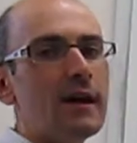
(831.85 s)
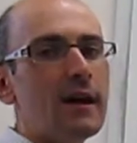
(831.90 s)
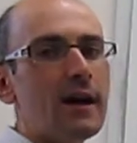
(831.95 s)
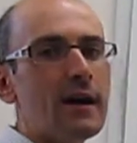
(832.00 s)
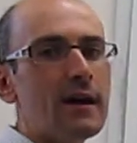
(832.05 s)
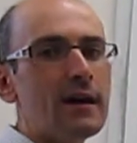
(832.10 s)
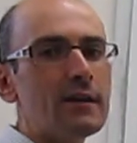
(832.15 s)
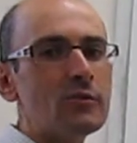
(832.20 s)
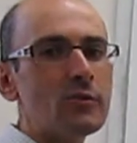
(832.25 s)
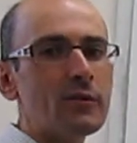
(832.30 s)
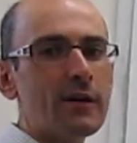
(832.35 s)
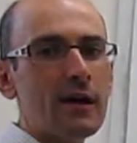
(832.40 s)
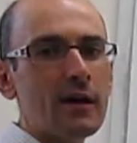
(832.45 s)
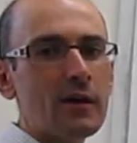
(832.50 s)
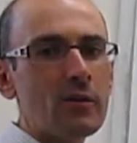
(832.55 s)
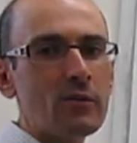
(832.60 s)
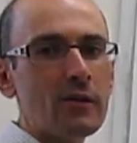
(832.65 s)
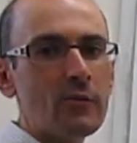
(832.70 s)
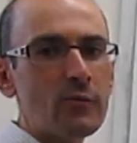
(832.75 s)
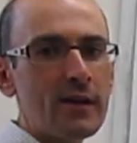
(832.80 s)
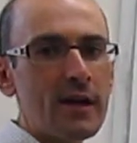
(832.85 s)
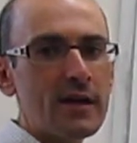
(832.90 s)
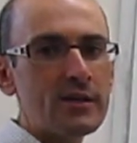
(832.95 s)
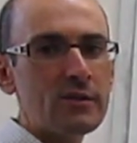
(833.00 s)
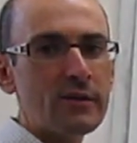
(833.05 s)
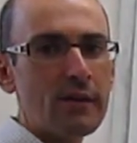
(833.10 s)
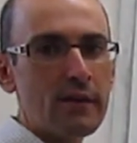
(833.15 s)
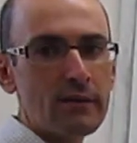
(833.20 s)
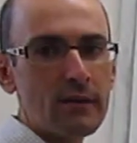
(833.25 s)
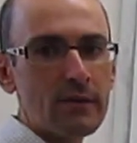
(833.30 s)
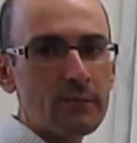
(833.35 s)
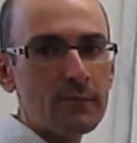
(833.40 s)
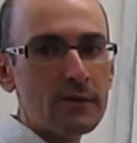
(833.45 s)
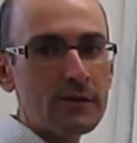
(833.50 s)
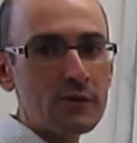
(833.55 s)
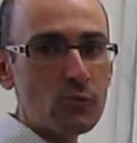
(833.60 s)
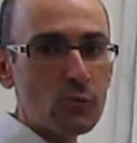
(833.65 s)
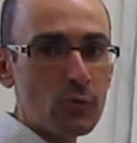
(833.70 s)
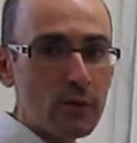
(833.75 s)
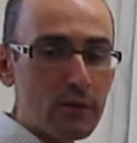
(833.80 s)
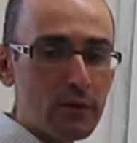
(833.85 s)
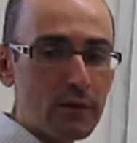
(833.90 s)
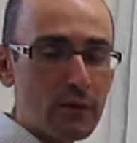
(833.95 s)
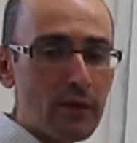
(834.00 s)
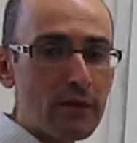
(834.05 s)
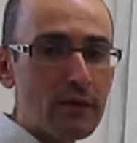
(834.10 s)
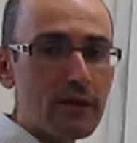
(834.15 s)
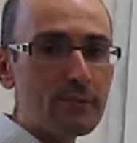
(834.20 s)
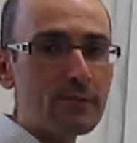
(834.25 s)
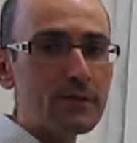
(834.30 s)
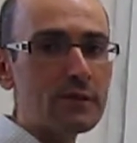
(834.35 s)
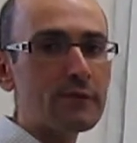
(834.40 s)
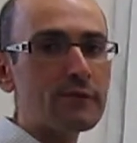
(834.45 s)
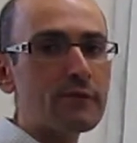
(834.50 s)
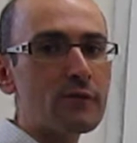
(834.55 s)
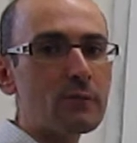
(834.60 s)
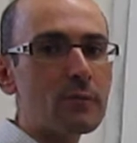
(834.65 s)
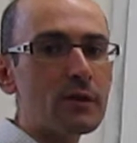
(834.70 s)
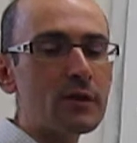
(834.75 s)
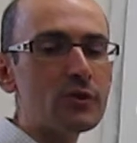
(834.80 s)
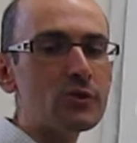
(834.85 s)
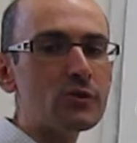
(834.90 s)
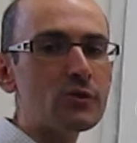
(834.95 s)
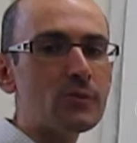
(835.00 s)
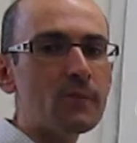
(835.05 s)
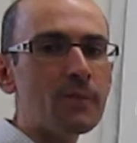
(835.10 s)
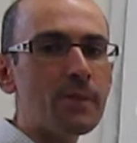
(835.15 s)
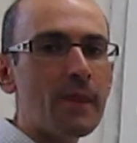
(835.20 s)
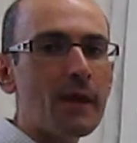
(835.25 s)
uh, to calculate reaction enthalpies with enthalpies of formation